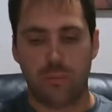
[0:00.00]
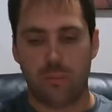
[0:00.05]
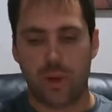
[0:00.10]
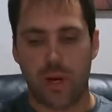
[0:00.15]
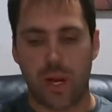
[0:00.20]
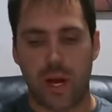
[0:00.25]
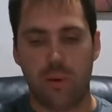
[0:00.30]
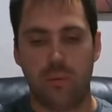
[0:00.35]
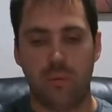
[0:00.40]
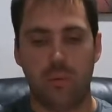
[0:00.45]
But
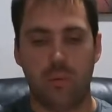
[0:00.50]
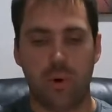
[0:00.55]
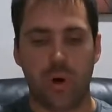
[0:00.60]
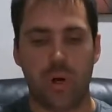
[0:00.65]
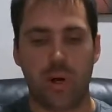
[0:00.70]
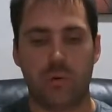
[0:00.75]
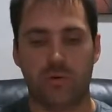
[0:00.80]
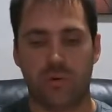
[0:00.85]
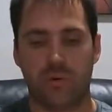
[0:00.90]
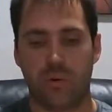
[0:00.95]
I would run
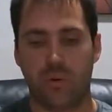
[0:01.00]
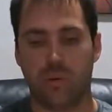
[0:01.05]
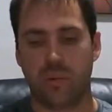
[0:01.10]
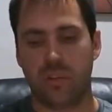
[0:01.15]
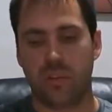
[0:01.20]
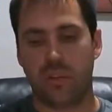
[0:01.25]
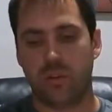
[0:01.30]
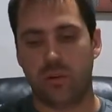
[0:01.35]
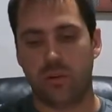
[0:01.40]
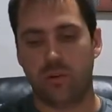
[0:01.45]
it for as
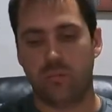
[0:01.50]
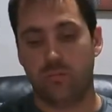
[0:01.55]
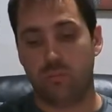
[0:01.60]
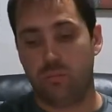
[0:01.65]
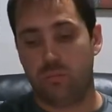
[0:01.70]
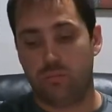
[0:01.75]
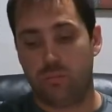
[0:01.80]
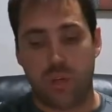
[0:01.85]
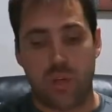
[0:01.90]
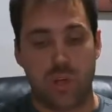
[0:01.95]
little
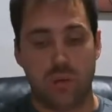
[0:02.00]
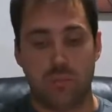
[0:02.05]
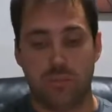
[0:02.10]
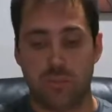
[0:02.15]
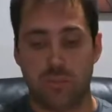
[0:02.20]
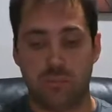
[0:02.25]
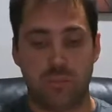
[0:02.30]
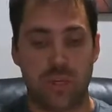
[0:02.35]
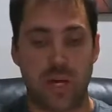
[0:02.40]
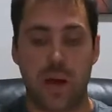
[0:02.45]

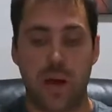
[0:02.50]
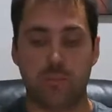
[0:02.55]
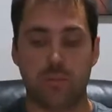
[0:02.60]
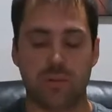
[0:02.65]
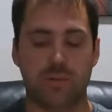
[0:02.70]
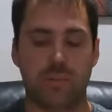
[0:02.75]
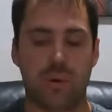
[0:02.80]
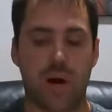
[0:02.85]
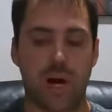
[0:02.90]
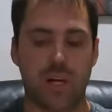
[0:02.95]
time as
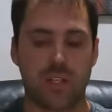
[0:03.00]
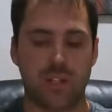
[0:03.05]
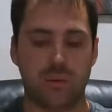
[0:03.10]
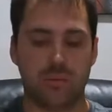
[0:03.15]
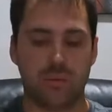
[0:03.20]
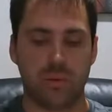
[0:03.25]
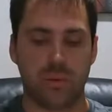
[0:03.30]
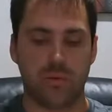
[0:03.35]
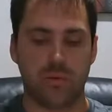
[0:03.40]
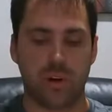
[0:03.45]

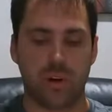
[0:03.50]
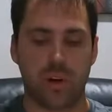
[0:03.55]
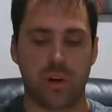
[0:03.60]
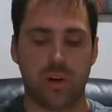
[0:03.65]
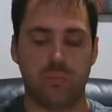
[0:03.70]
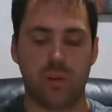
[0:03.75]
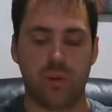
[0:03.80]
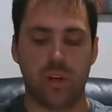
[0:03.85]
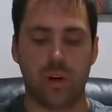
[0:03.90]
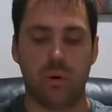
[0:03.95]
possible if you're going
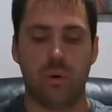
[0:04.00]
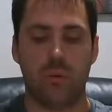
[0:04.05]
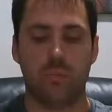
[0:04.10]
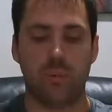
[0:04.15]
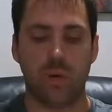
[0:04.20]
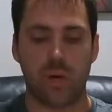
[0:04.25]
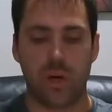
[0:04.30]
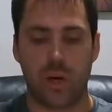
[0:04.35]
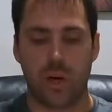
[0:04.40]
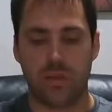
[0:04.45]
to be going
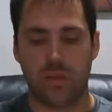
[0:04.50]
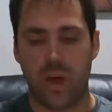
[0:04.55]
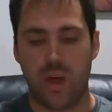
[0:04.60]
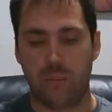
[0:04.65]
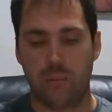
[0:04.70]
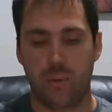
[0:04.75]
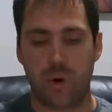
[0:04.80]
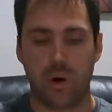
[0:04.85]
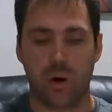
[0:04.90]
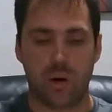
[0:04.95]
beyond that
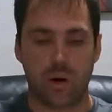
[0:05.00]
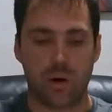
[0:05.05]
mark.